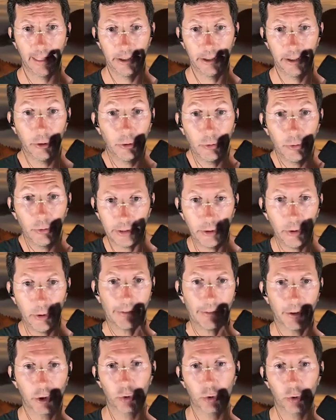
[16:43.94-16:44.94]
you,
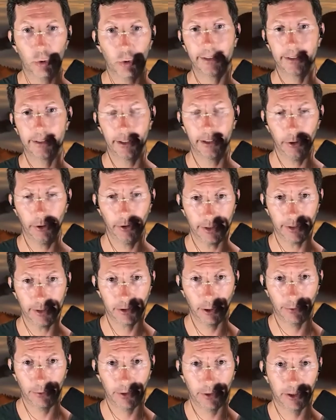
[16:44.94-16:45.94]
do you have the traits to do
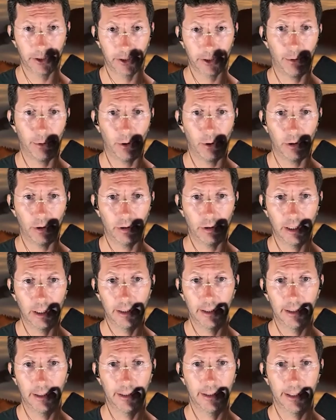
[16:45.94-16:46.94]
this? So for example,
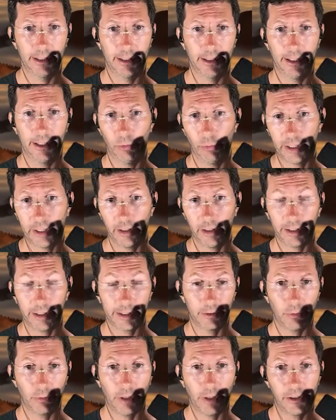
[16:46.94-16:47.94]
you know, we could
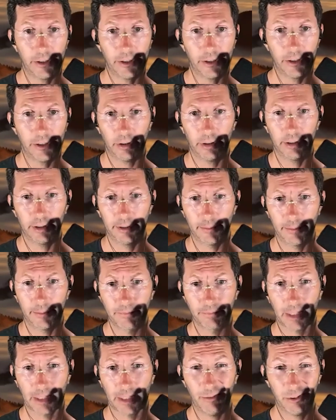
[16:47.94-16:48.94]
look at Rachel.
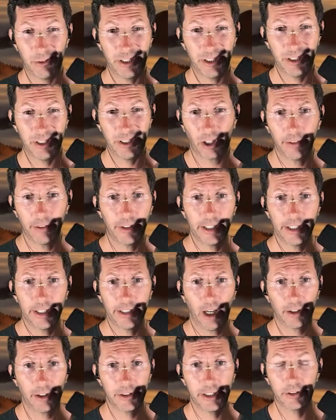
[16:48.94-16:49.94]
Well, she started
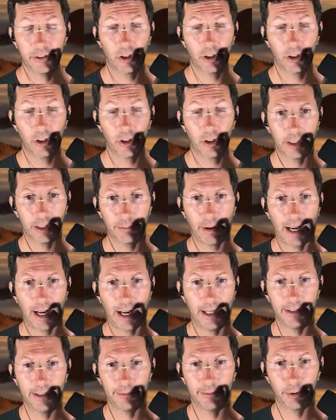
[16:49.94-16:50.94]
very young. She started learning
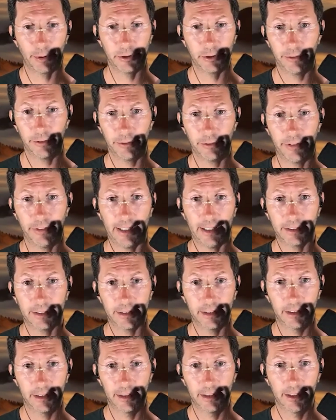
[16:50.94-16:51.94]
personal
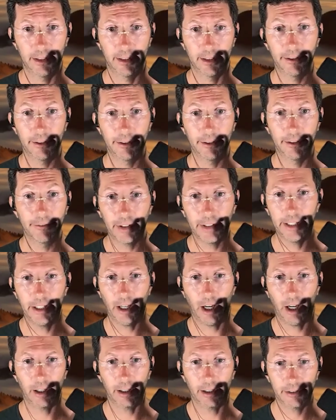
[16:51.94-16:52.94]
finance very
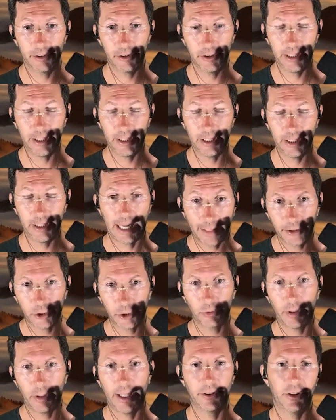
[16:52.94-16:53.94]
young. She had
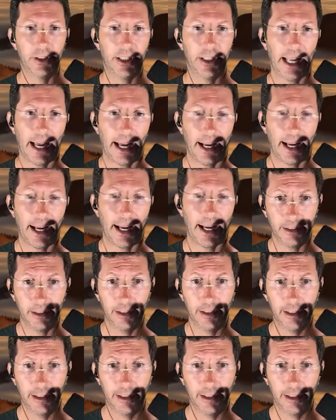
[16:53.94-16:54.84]
the traits. She had